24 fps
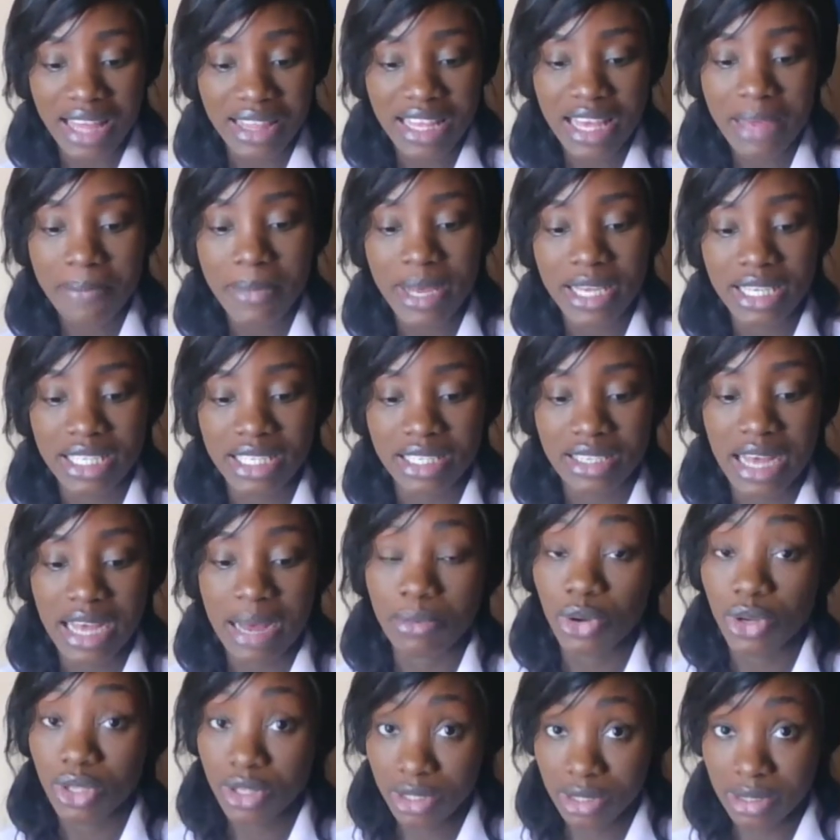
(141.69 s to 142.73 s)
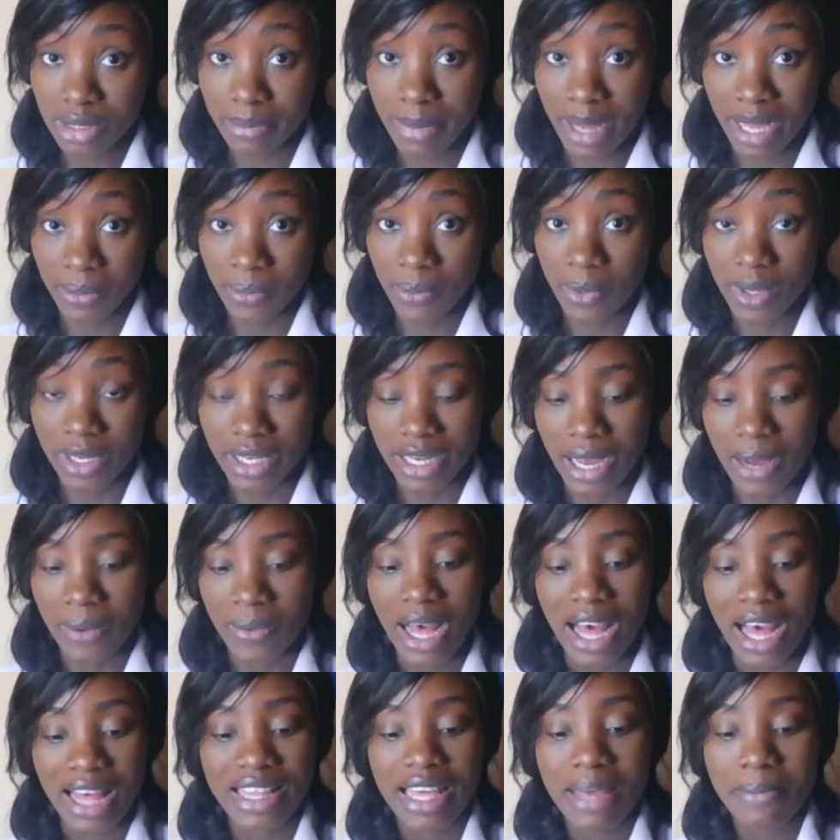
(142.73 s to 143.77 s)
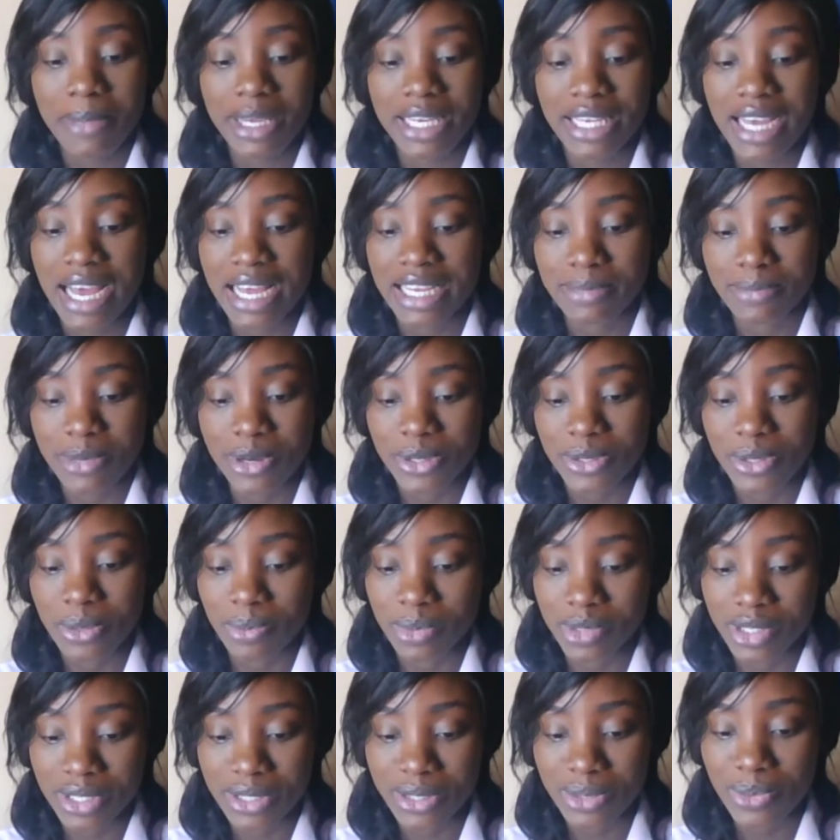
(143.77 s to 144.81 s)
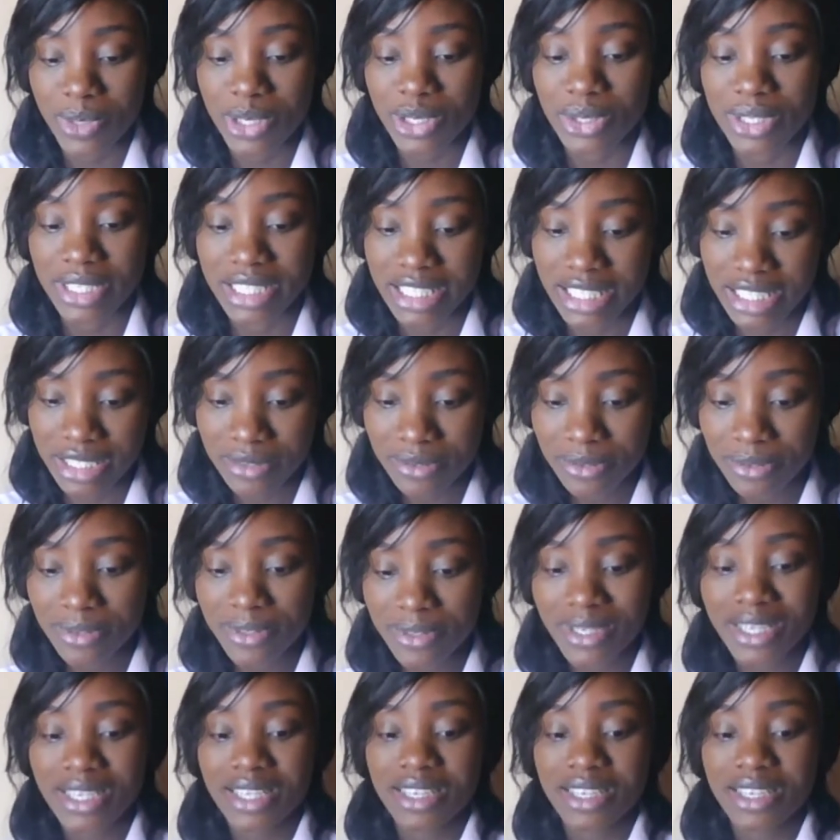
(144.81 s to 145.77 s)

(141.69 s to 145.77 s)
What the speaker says: there many animals or birds where you live?